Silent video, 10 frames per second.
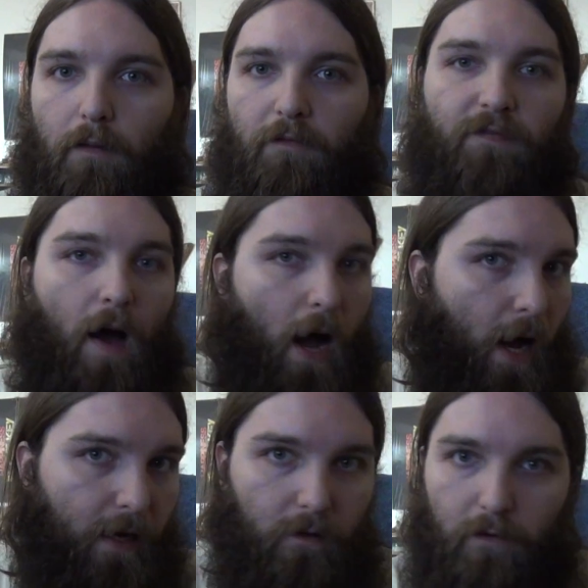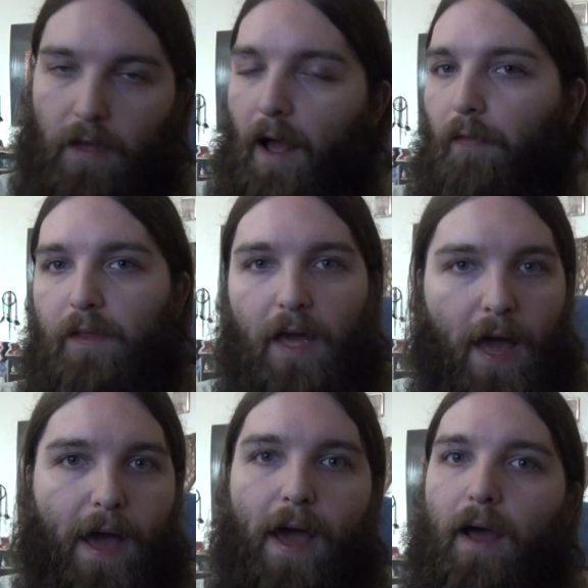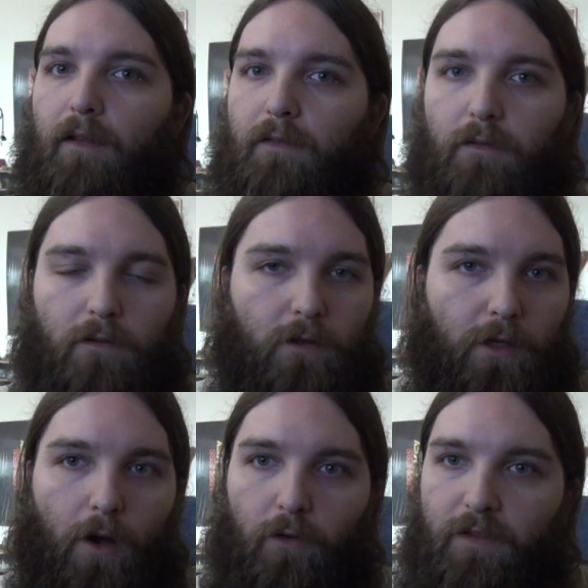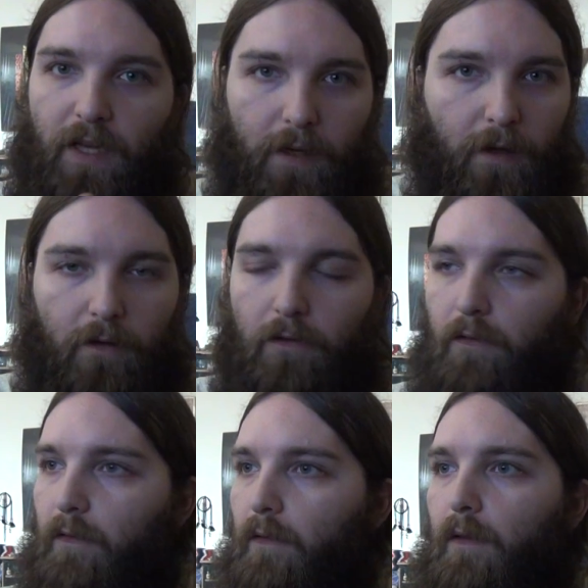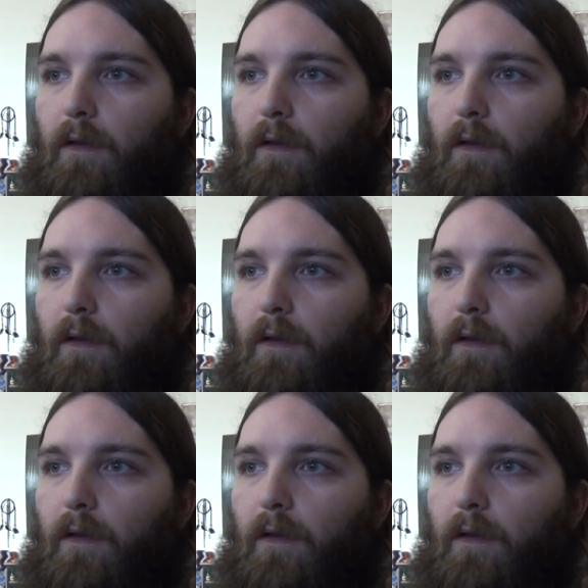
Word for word: Fines out the ass, you know, tickets,